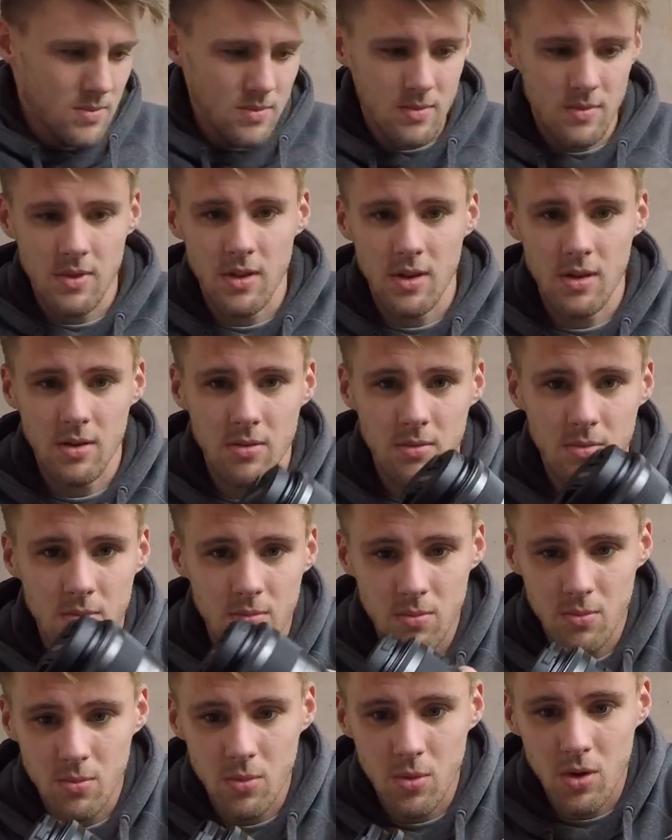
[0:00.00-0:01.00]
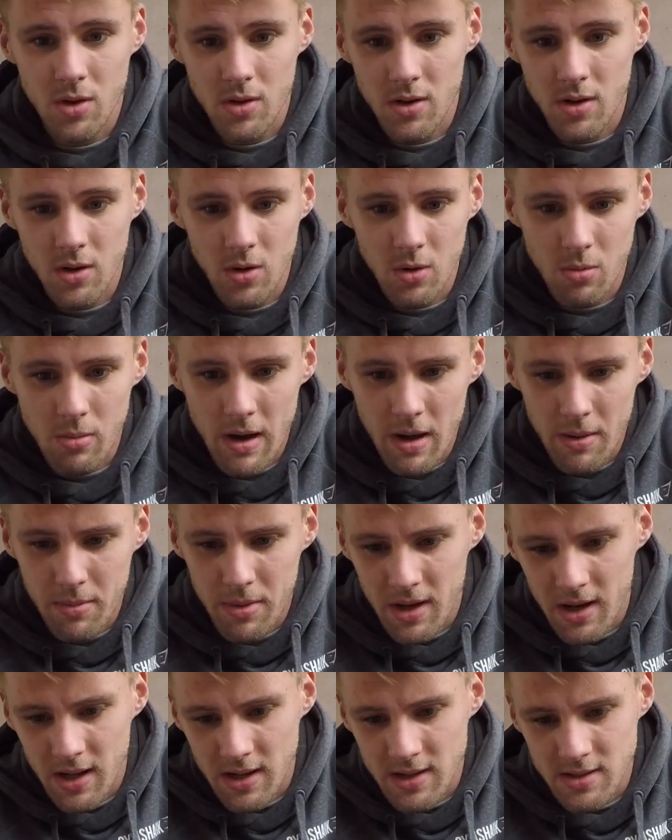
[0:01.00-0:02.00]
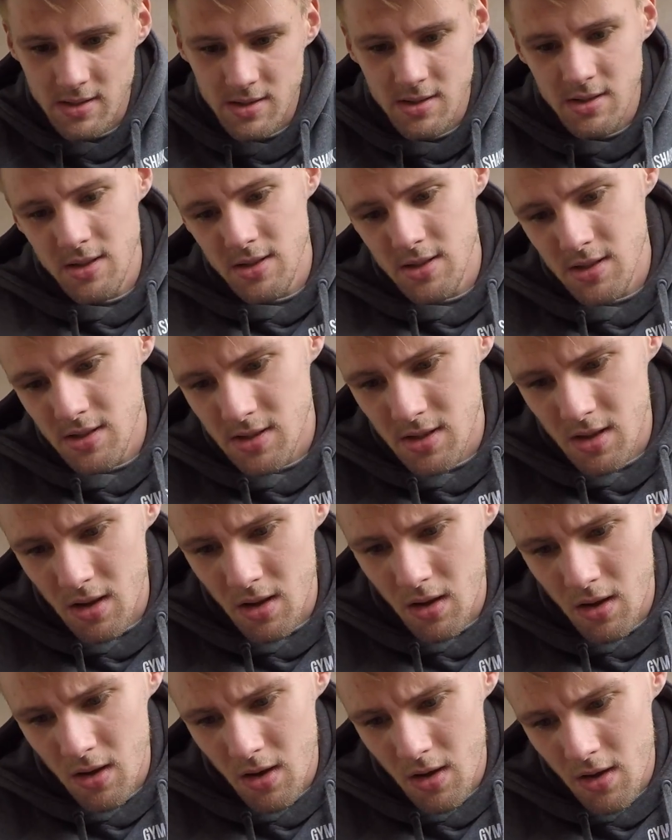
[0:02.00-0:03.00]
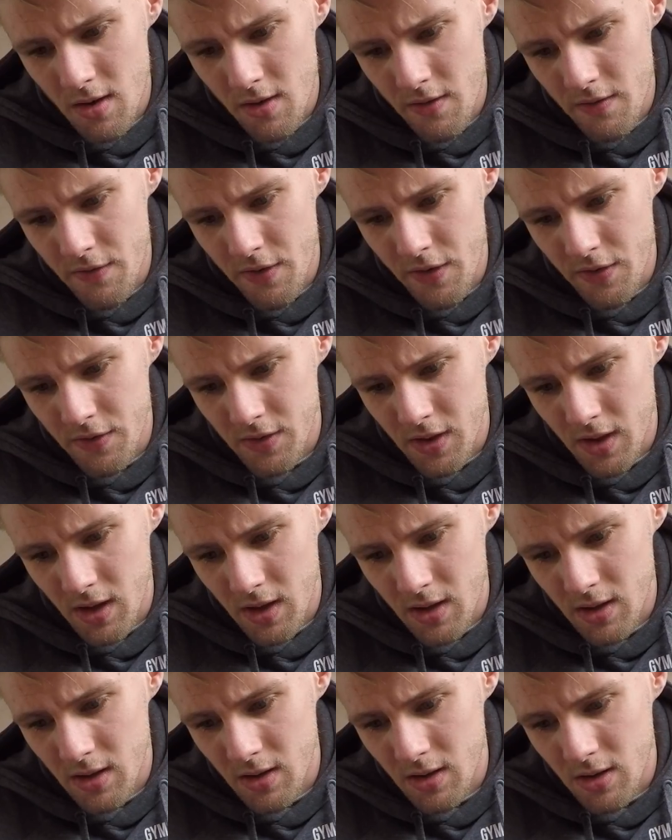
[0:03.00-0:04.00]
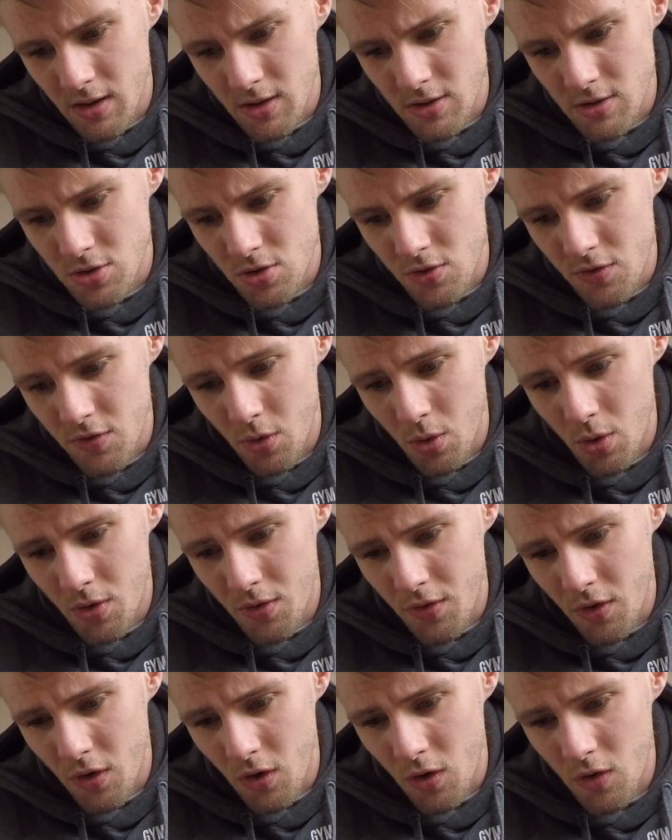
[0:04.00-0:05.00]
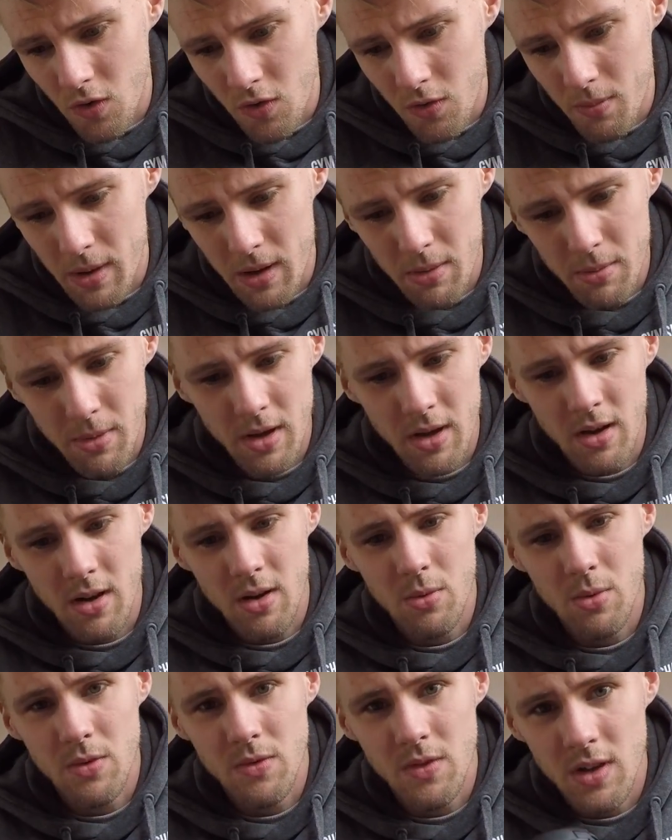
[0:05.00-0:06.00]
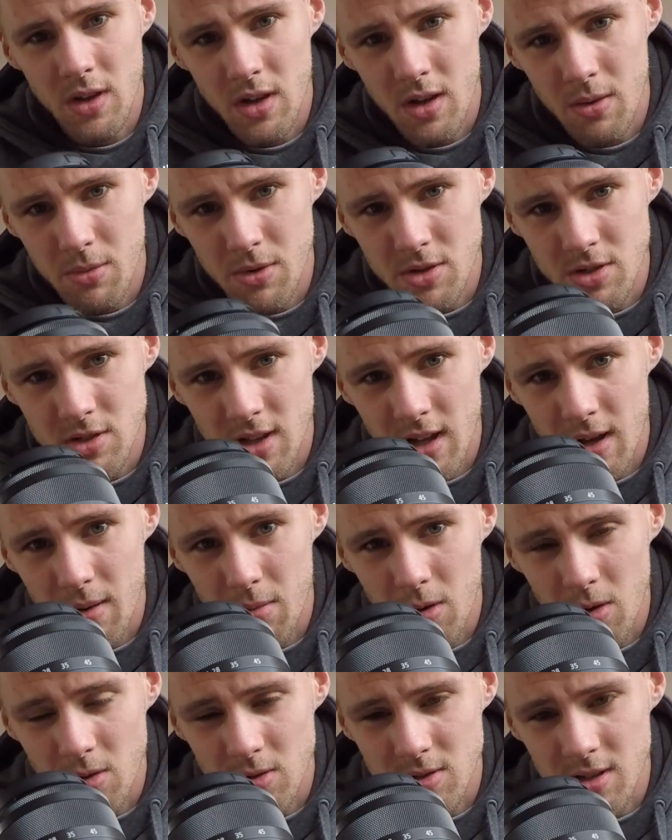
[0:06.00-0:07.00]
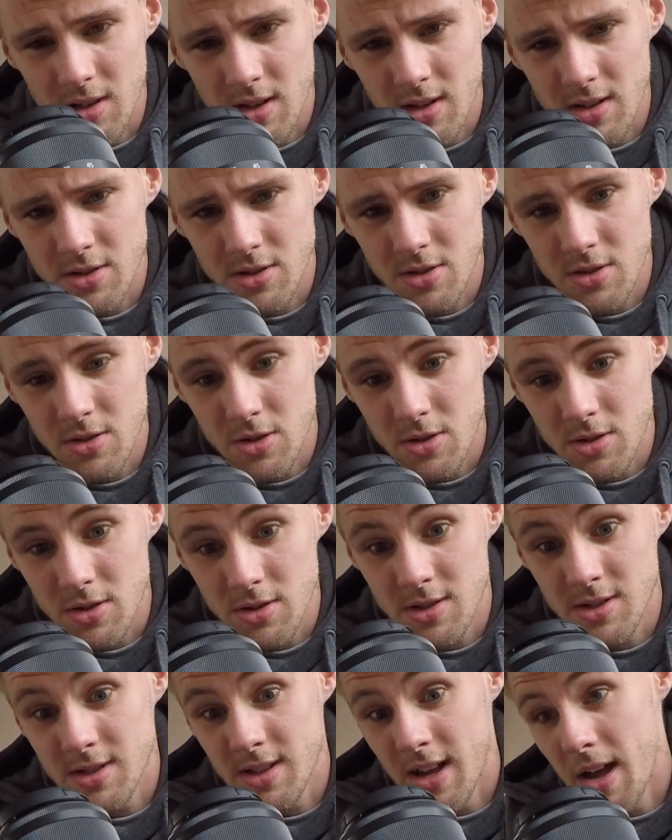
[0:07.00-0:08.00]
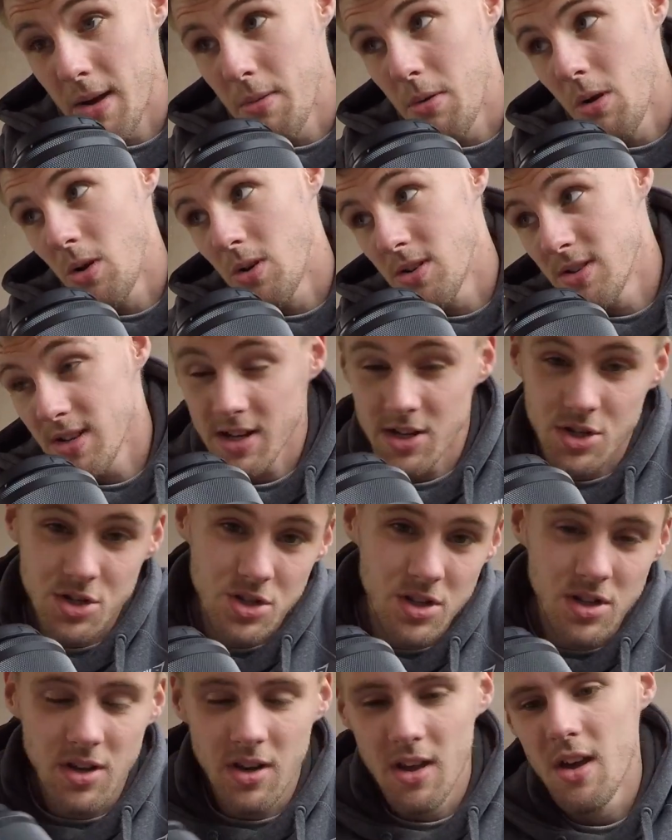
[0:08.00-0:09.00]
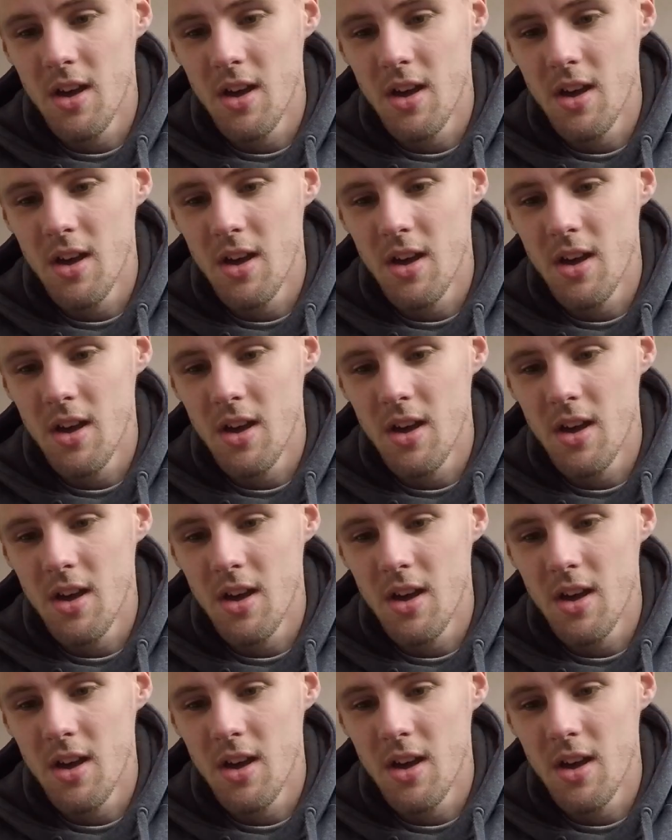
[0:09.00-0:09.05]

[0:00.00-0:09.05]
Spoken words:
And then we've got the little baby lens. This is the 15 to 45mm with the image stabilisation.